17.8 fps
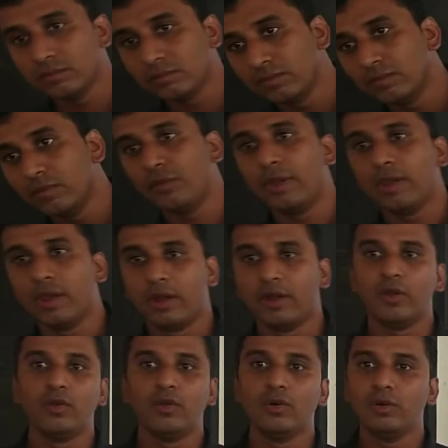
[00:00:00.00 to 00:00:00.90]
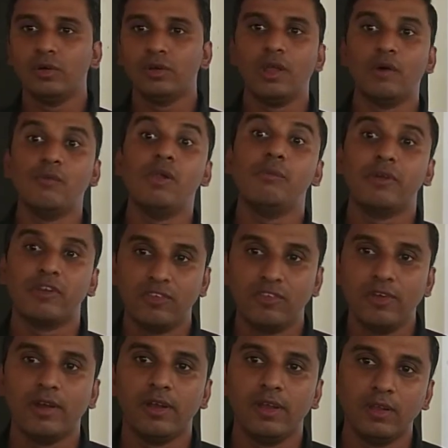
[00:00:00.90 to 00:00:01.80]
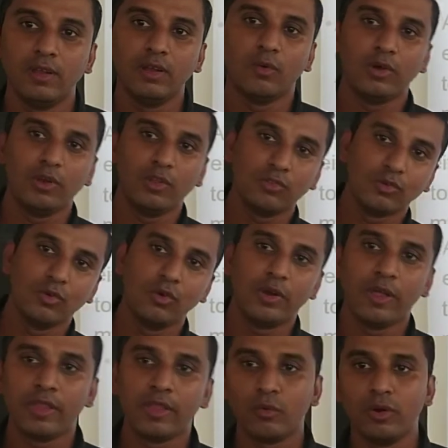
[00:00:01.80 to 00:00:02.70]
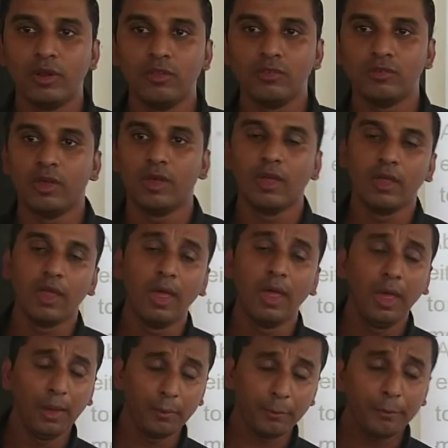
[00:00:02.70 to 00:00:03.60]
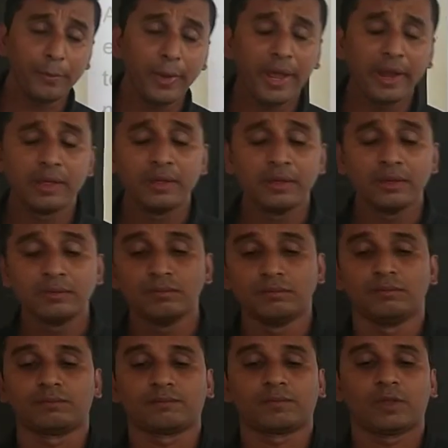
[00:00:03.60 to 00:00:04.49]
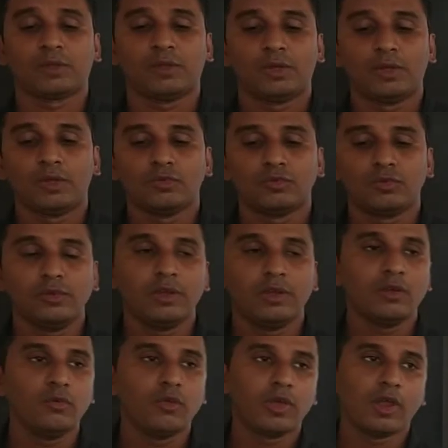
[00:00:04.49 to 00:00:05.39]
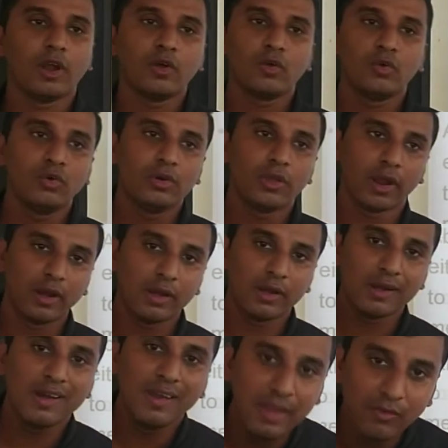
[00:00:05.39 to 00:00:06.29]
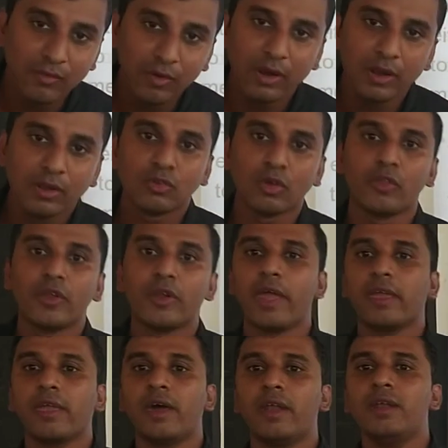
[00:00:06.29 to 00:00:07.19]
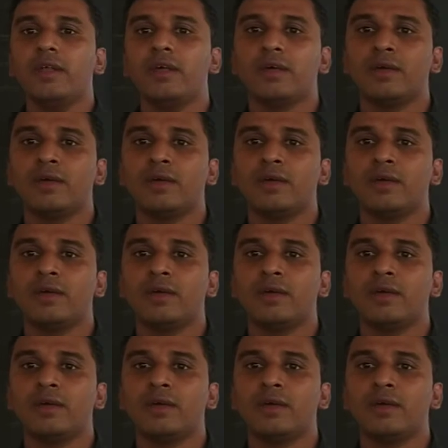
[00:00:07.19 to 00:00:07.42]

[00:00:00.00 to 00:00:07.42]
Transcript: we learn, double effect theory. One is good, other one is bad. So here we cannot do directly evil so that I can